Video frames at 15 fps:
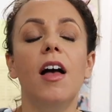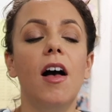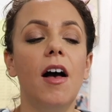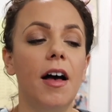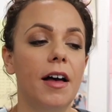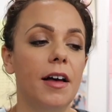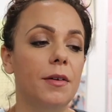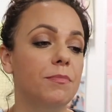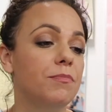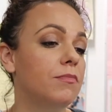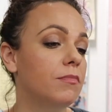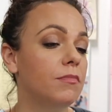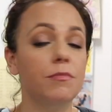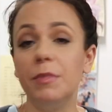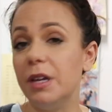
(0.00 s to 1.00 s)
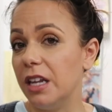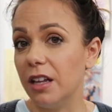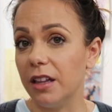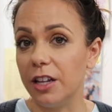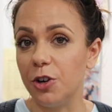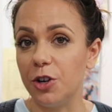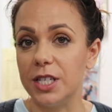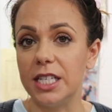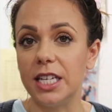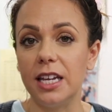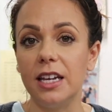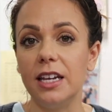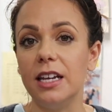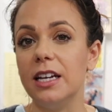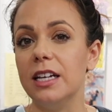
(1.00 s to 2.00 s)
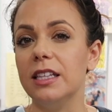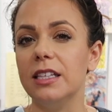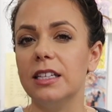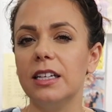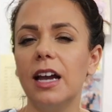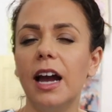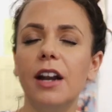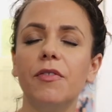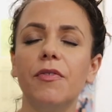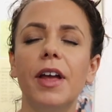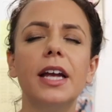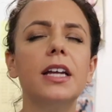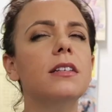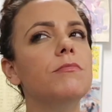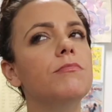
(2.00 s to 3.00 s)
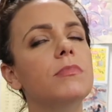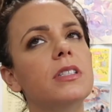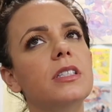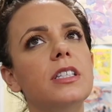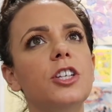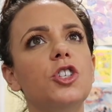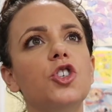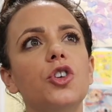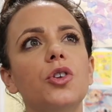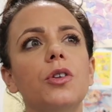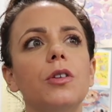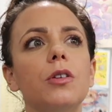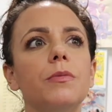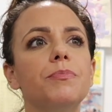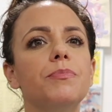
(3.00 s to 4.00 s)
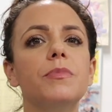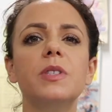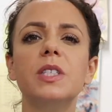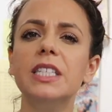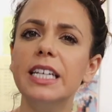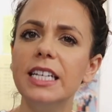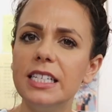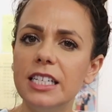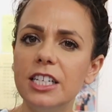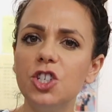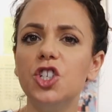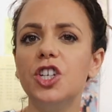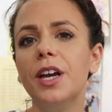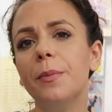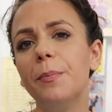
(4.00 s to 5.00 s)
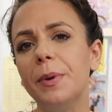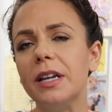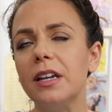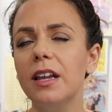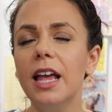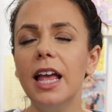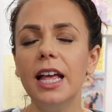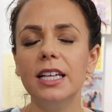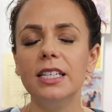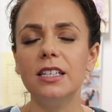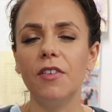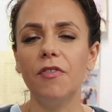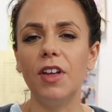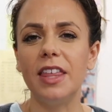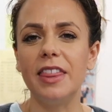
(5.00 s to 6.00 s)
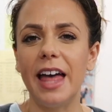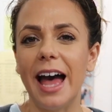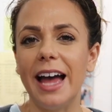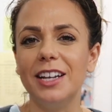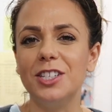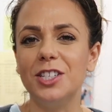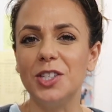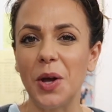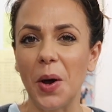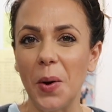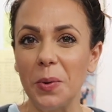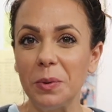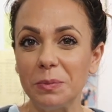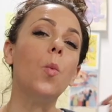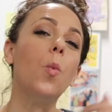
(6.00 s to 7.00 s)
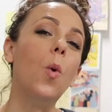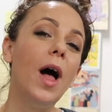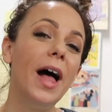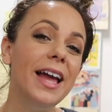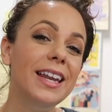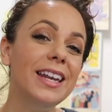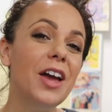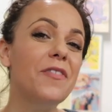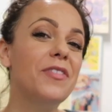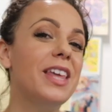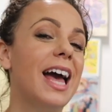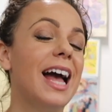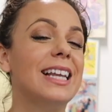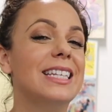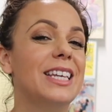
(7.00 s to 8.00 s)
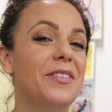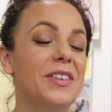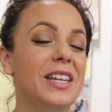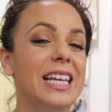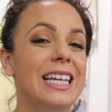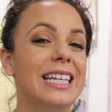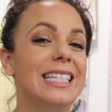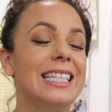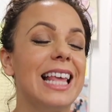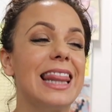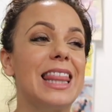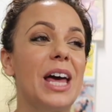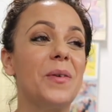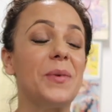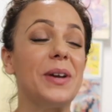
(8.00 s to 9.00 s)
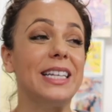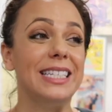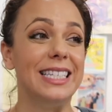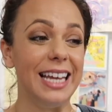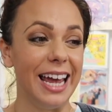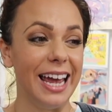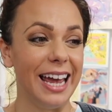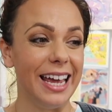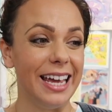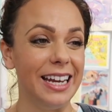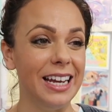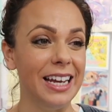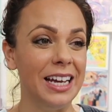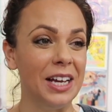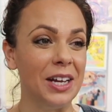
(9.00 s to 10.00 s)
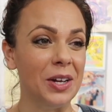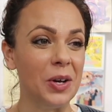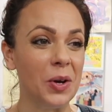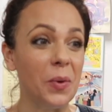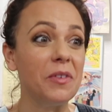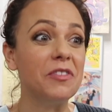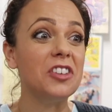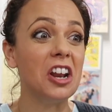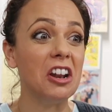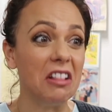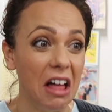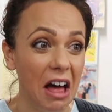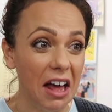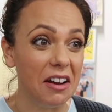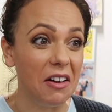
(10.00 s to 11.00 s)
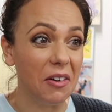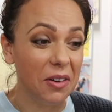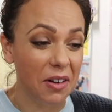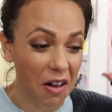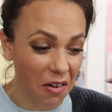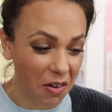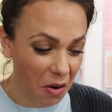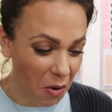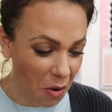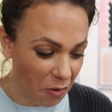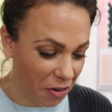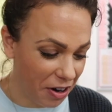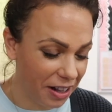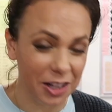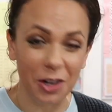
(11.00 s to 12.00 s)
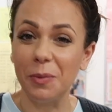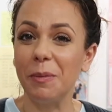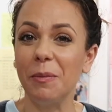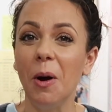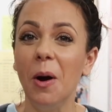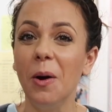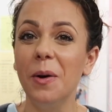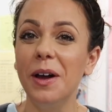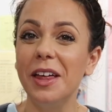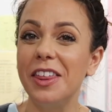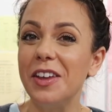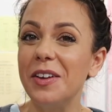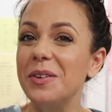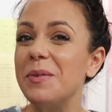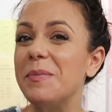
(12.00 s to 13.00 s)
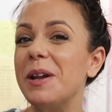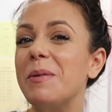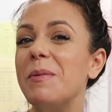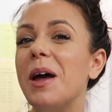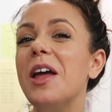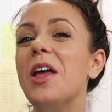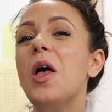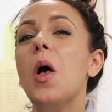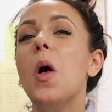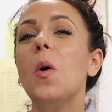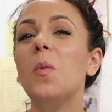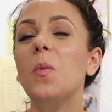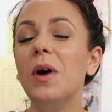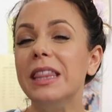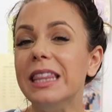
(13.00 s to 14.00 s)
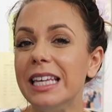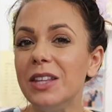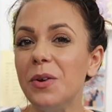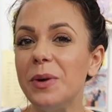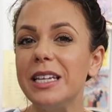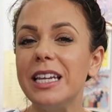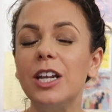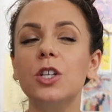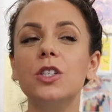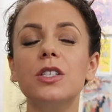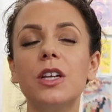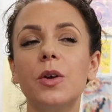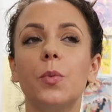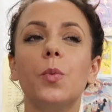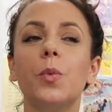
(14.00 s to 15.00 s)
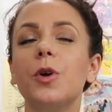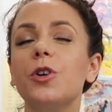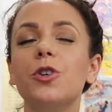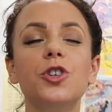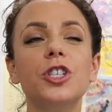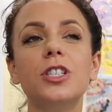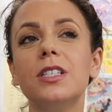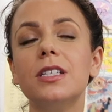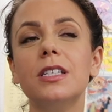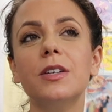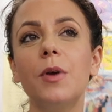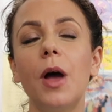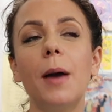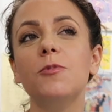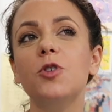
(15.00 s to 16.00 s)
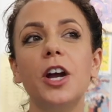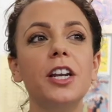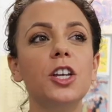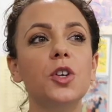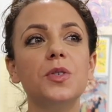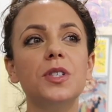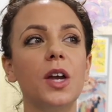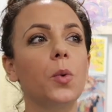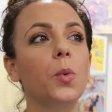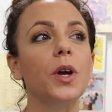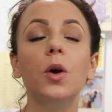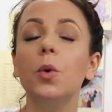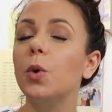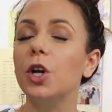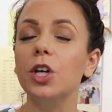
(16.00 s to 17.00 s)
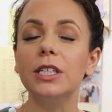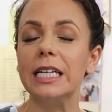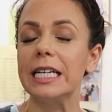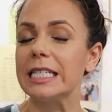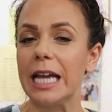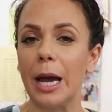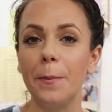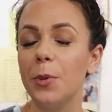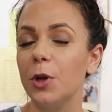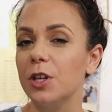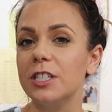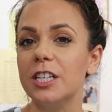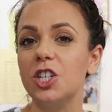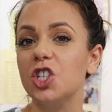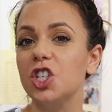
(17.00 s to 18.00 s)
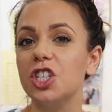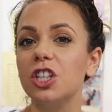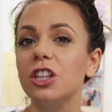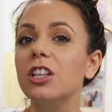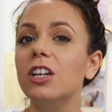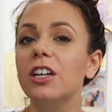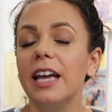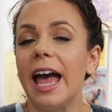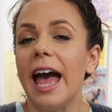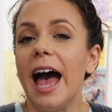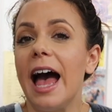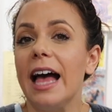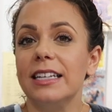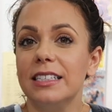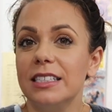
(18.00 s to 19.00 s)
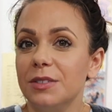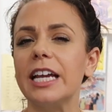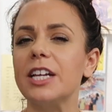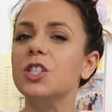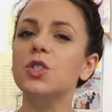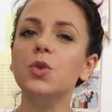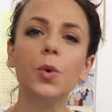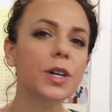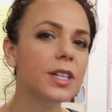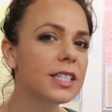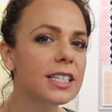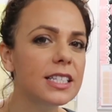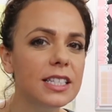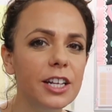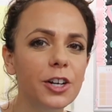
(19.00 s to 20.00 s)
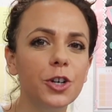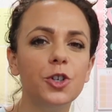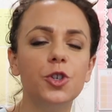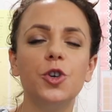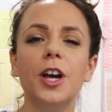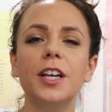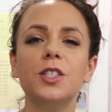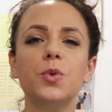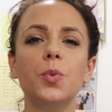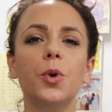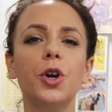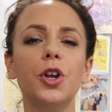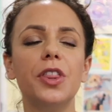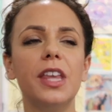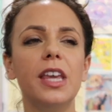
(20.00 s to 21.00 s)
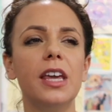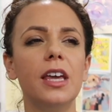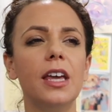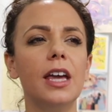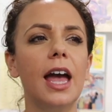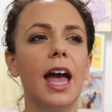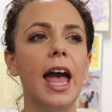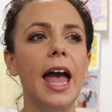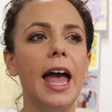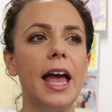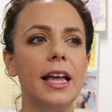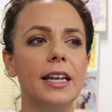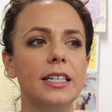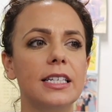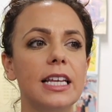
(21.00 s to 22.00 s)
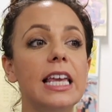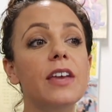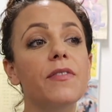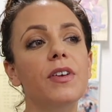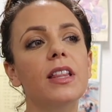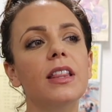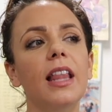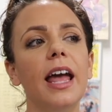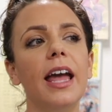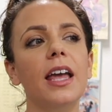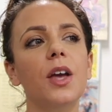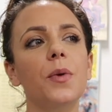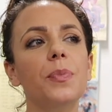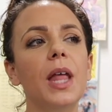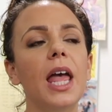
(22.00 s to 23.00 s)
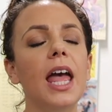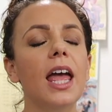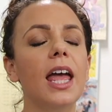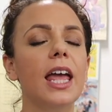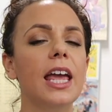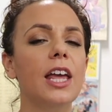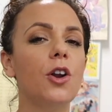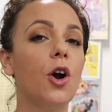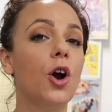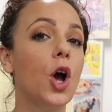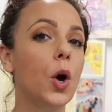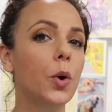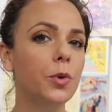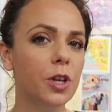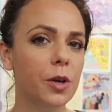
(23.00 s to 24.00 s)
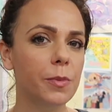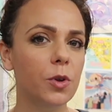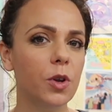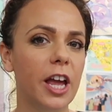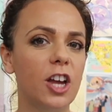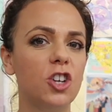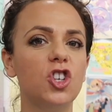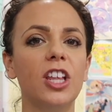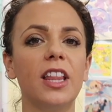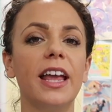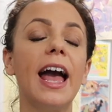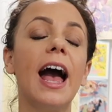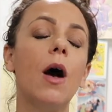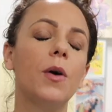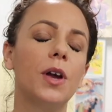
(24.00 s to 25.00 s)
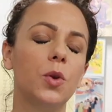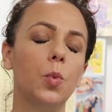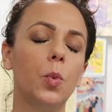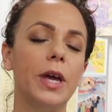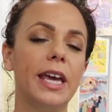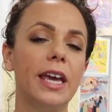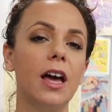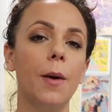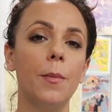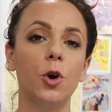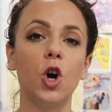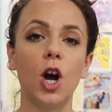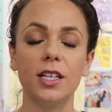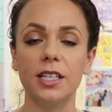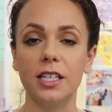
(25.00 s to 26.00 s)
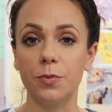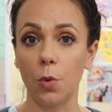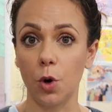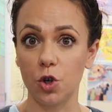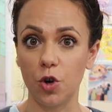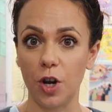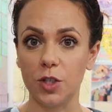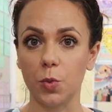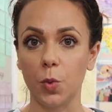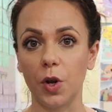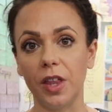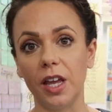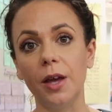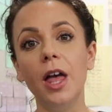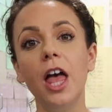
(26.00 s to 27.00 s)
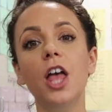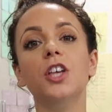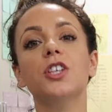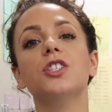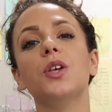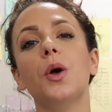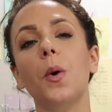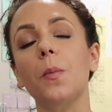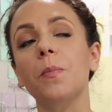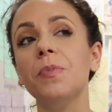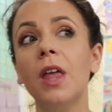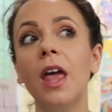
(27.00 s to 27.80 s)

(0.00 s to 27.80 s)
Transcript: uh, media literacy and kind of like digital citizenship and stuff like that. So one of the activities that we did, we've done a lot. I'll, I'll go over it a little bit more with you in a minute, but one thing that we did is we're just, I'm trying to use like real world examples and just look at like sources that are trustworthy and even like in our own communication, like how can we come across as more trustworthy? So